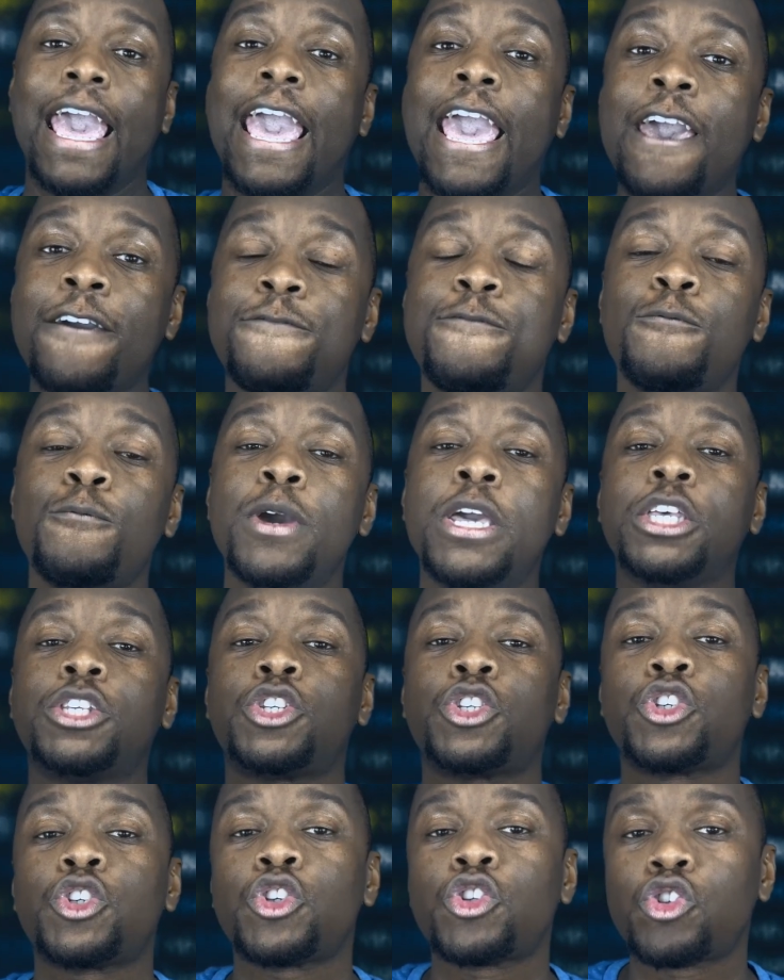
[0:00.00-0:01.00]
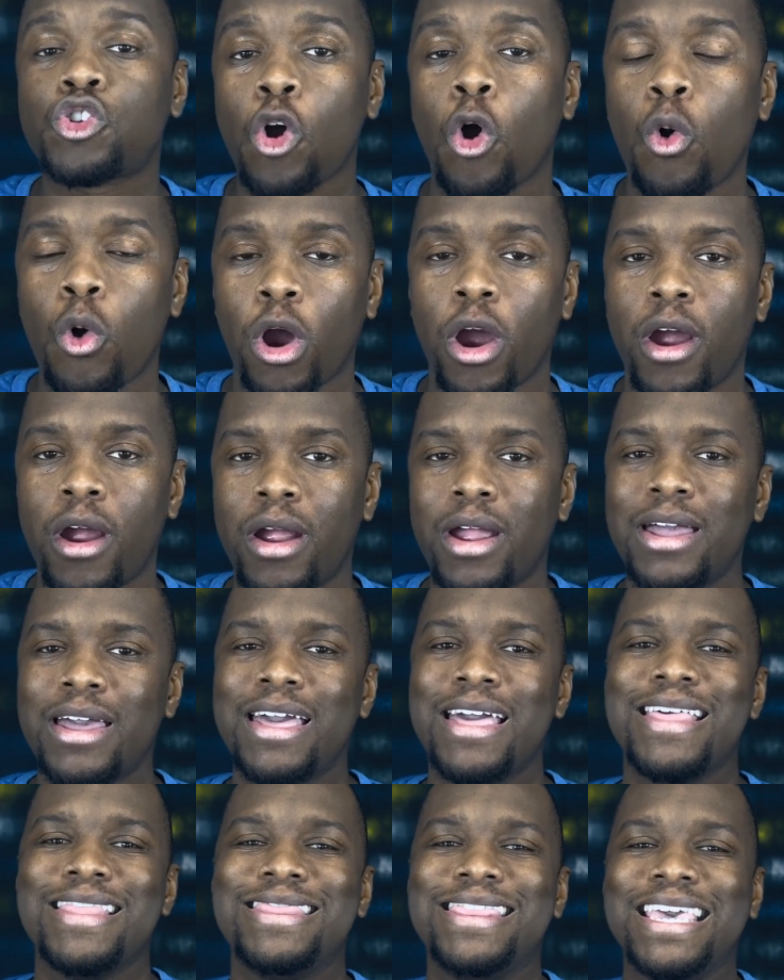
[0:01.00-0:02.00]
if we
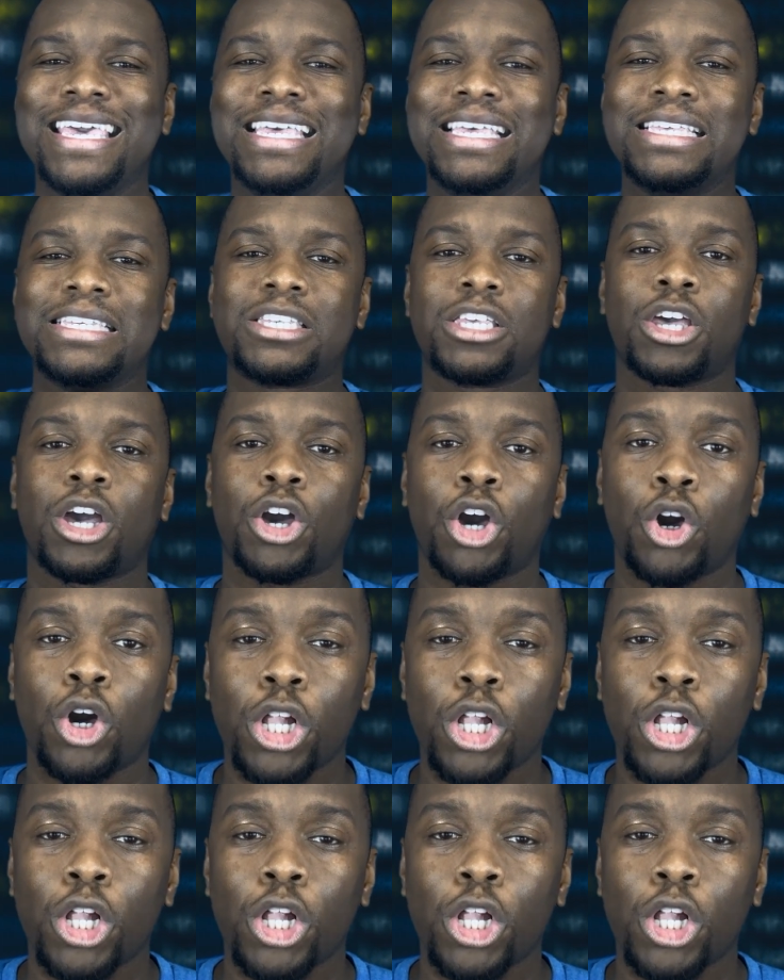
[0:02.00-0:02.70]
store these